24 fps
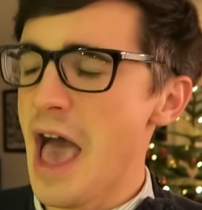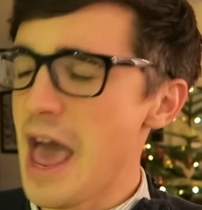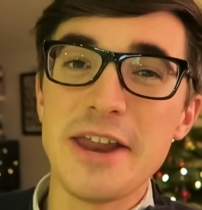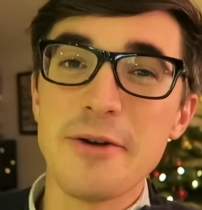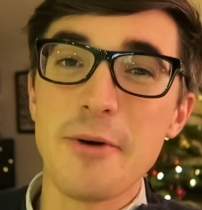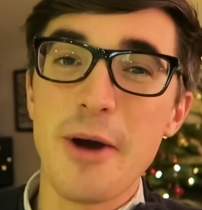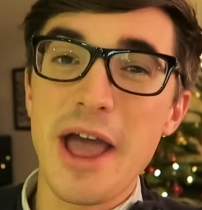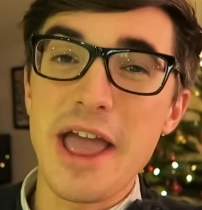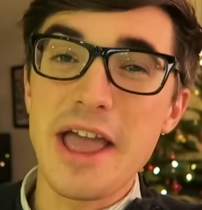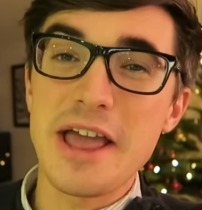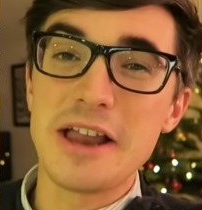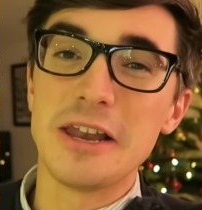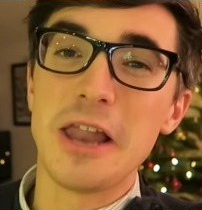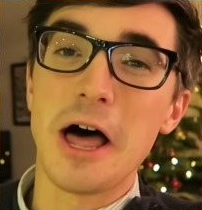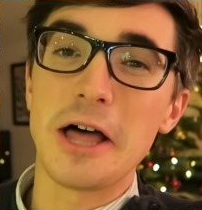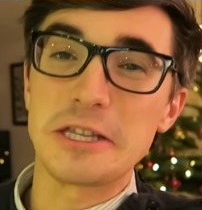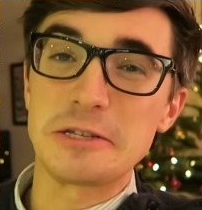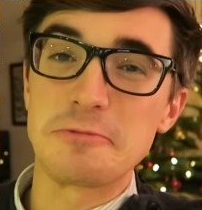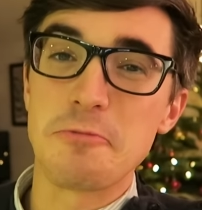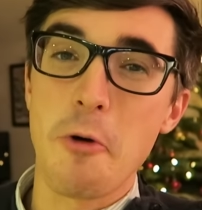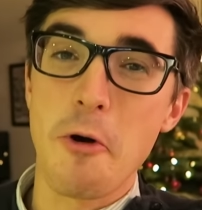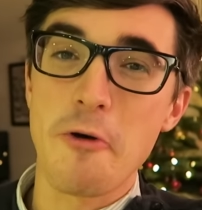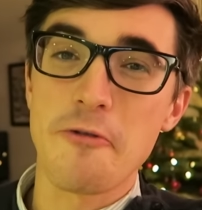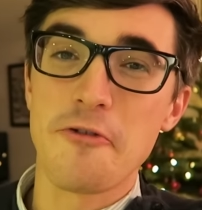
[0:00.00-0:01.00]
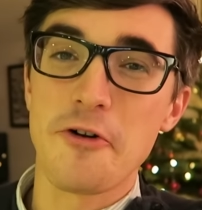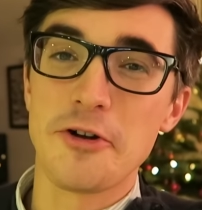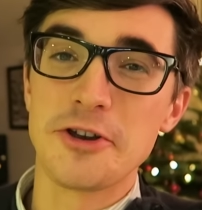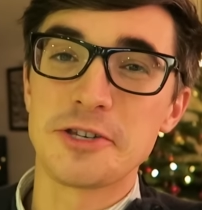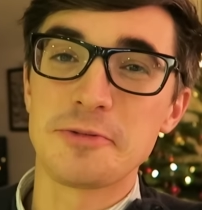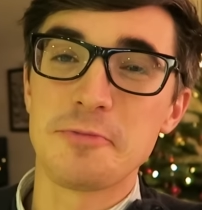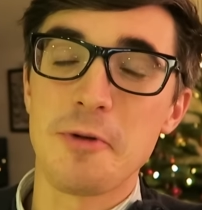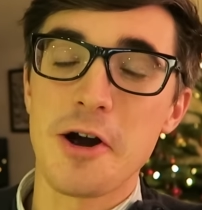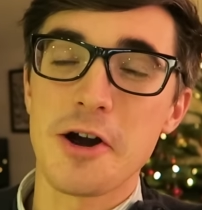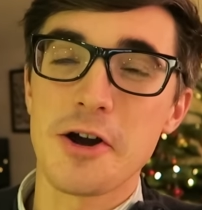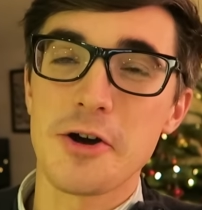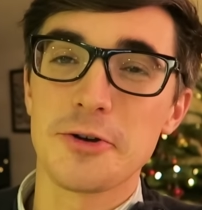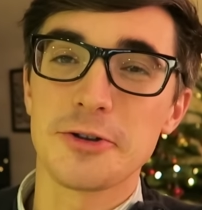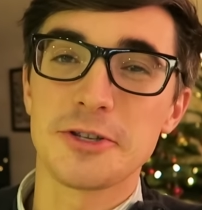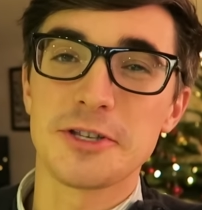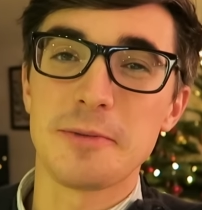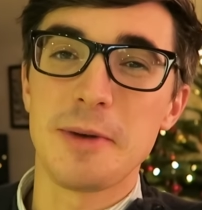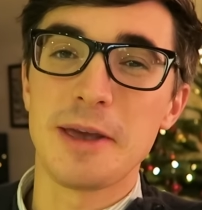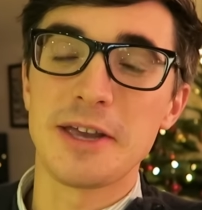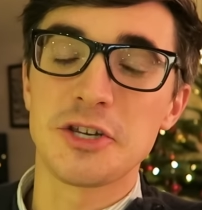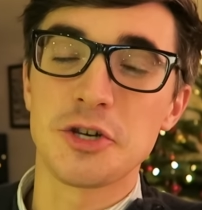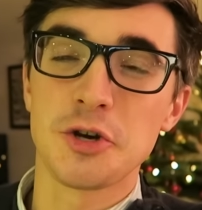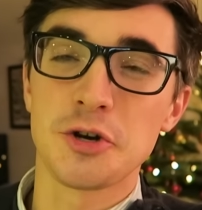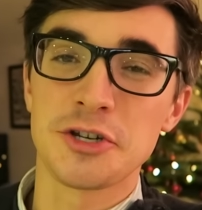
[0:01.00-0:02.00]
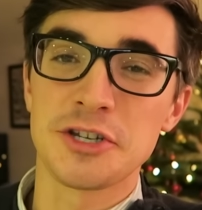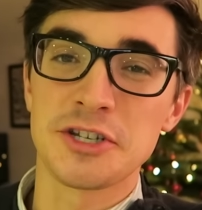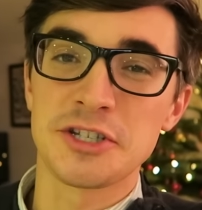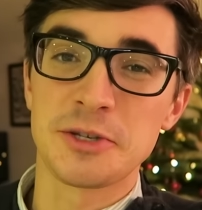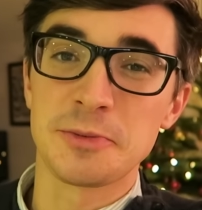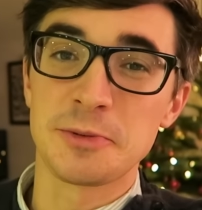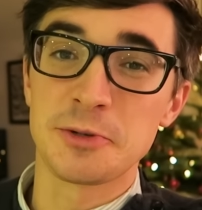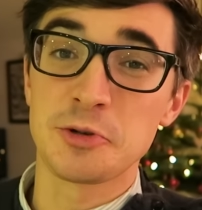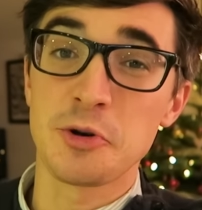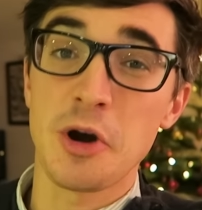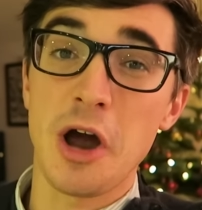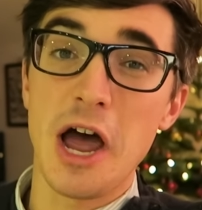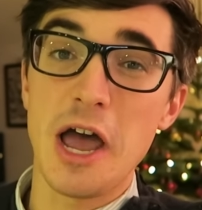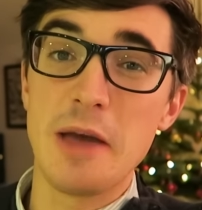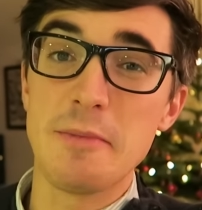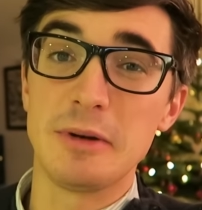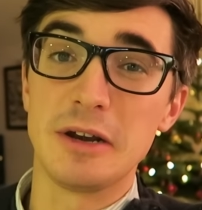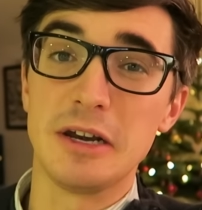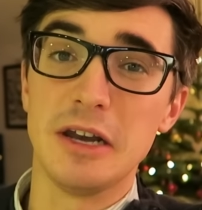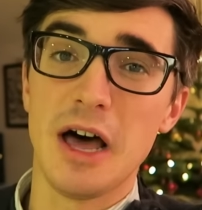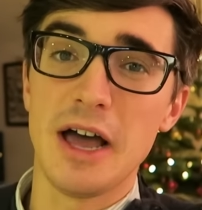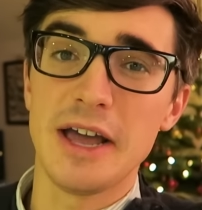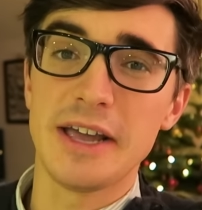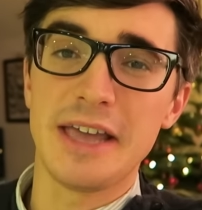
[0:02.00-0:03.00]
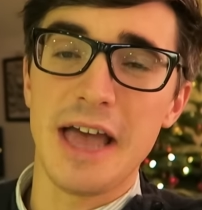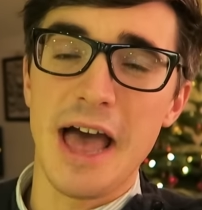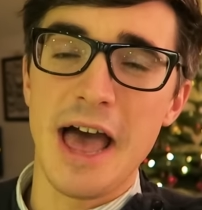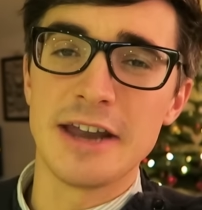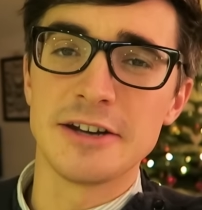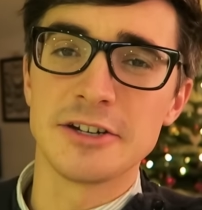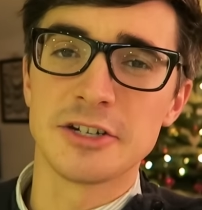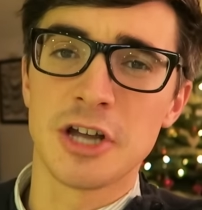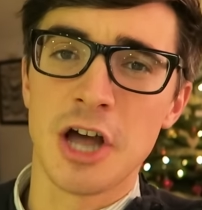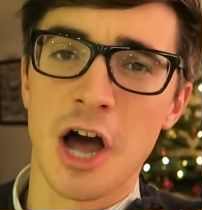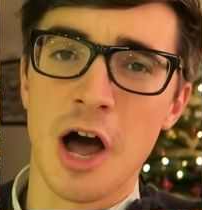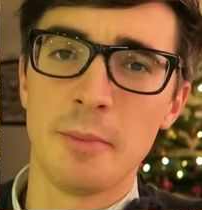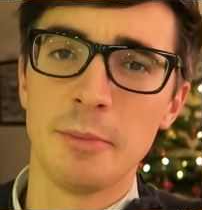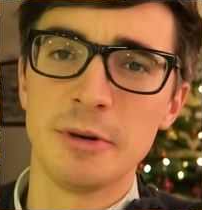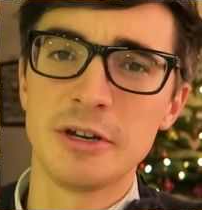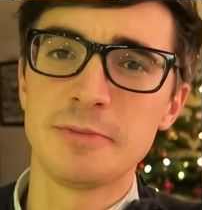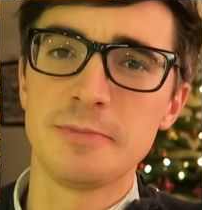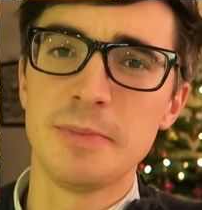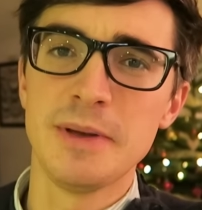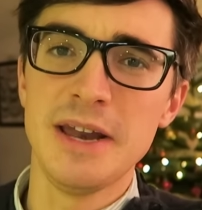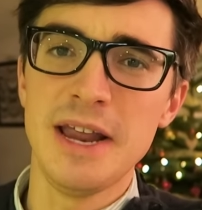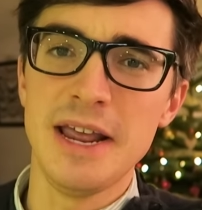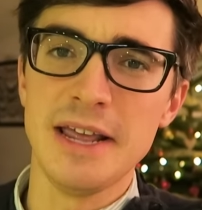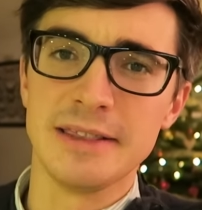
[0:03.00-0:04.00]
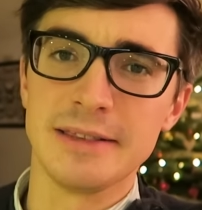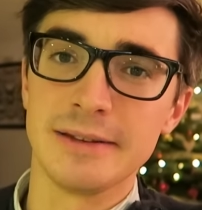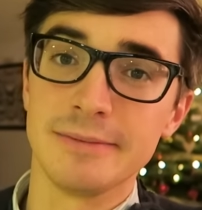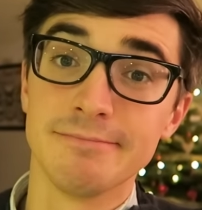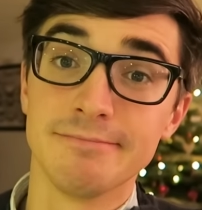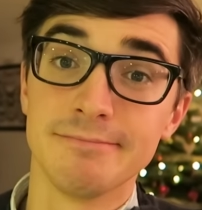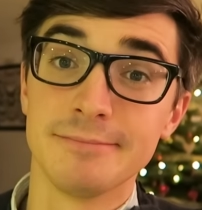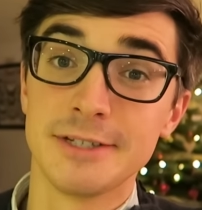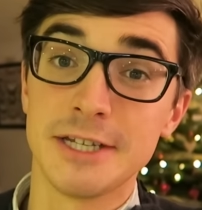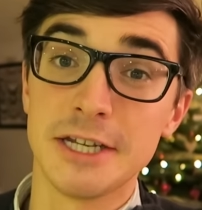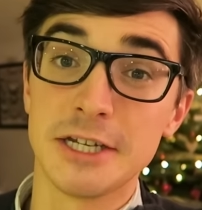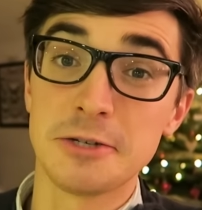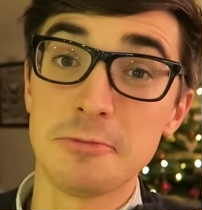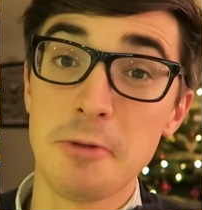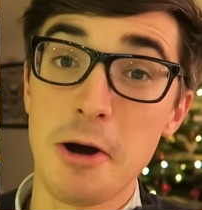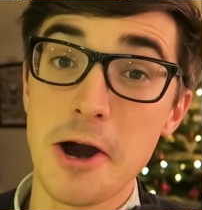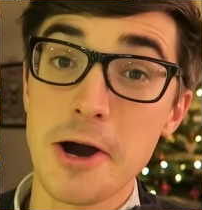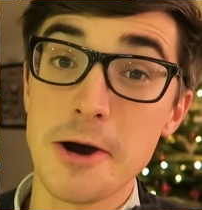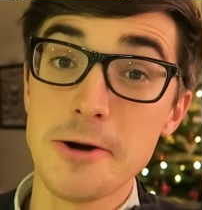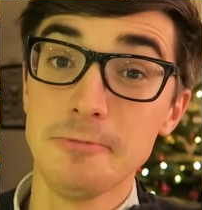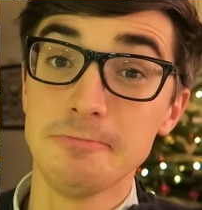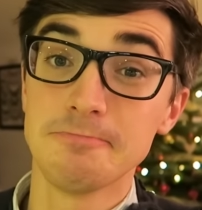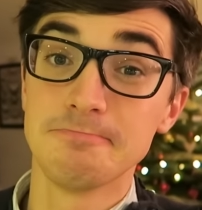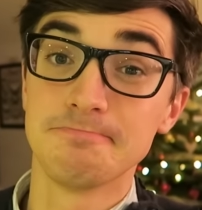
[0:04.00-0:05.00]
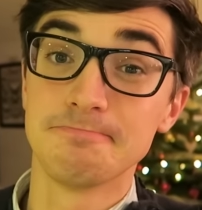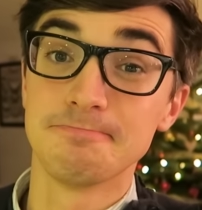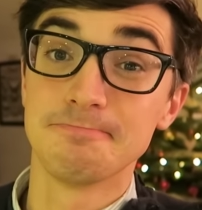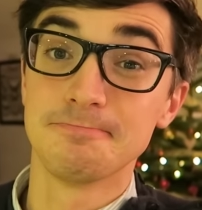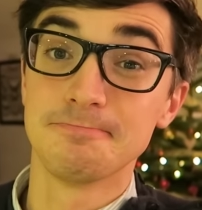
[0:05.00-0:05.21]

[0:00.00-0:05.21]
Anyway, lots more fun tomorrow, so make sure to subscribe, like, and comment beneath. See you tomorrow.